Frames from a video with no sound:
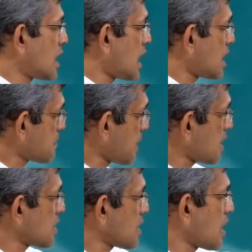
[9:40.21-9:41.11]
and
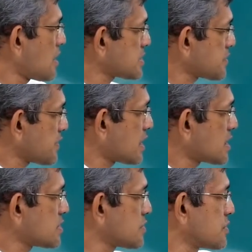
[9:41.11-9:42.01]
parallelograms divided
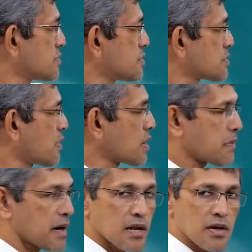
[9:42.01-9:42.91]
into smaller
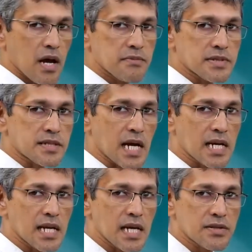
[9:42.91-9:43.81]
parallelograms
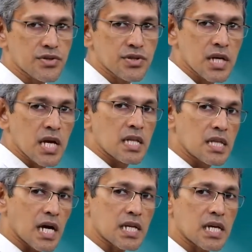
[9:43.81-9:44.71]
exactly like this,
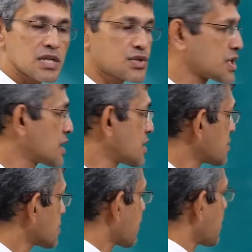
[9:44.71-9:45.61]
that case you can
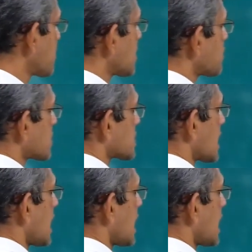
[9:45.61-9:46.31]
use the formula what?